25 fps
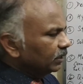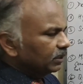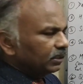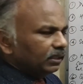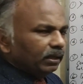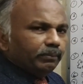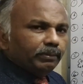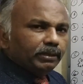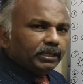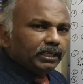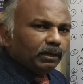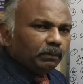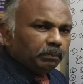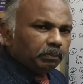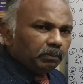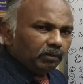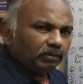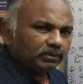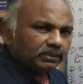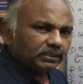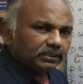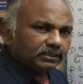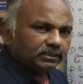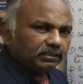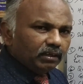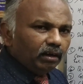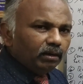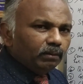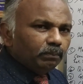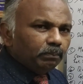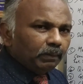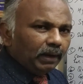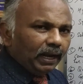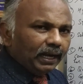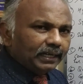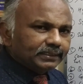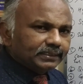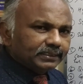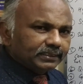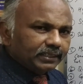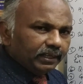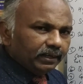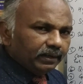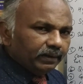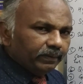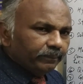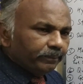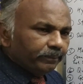chemical process on plant scale.